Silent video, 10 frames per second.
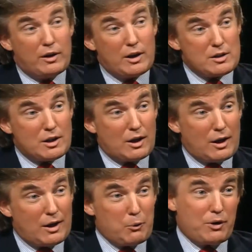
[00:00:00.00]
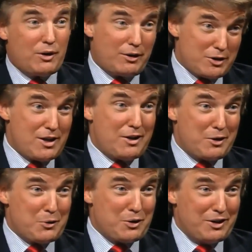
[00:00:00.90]
fantastic guy, and we did this
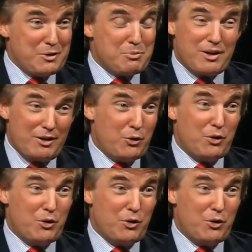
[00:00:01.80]
down in New Orleans, but in